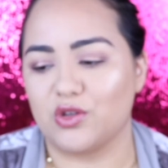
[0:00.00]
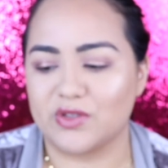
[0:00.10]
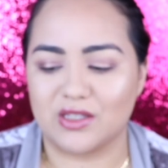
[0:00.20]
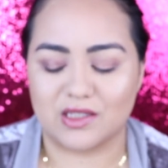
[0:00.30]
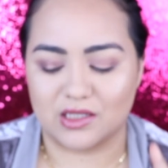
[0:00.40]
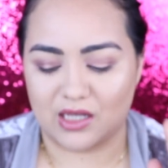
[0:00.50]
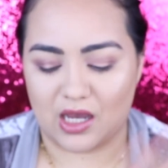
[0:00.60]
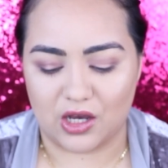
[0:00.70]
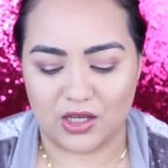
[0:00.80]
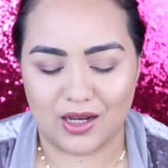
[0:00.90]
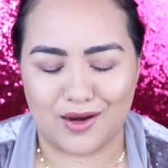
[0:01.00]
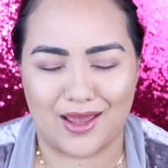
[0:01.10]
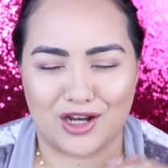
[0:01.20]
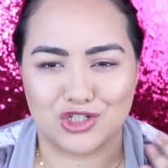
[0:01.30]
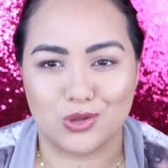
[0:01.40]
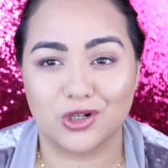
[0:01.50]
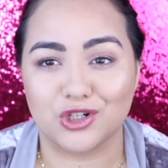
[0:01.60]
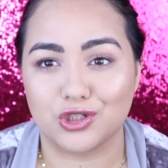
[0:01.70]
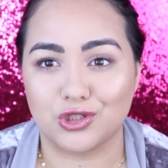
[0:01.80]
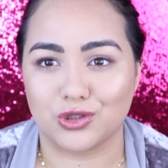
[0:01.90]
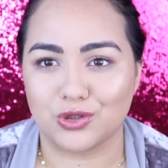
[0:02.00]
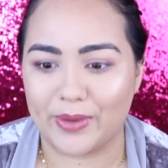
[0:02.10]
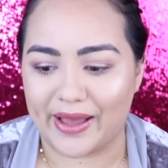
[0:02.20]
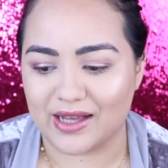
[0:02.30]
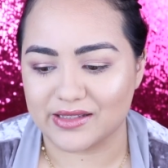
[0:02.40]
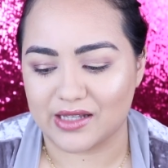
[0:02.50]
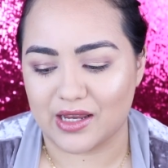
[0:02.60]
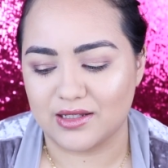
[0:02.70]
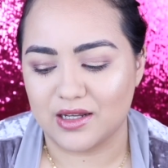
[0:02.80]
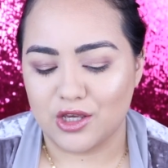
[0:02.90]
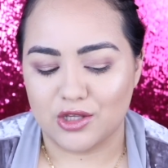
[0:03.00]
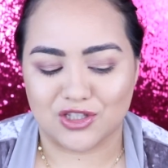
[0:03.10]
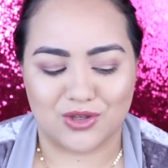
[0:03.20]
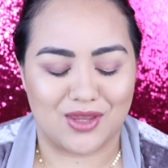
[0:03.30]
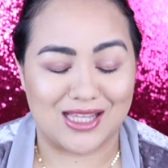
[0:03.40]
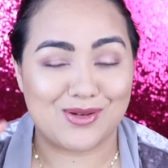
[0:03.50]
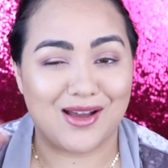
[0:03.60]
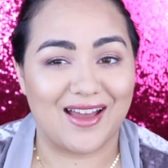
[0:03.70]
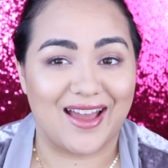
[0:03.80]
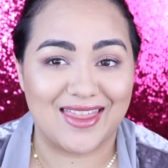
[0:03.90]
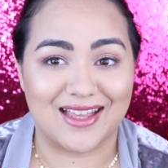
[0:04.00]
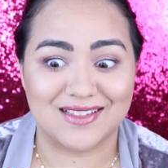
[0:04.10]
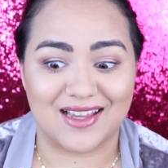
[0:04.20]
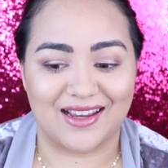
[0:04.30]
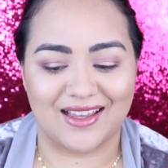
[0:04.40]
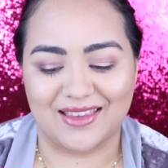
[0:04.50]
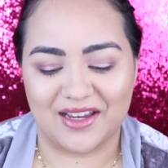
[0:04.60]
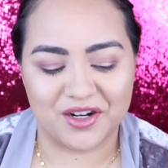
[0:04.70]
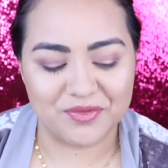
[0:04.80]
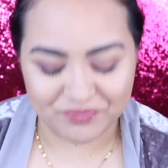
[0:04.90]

used this a ton and I actually ordered two by accident, so that's why that's getting in there.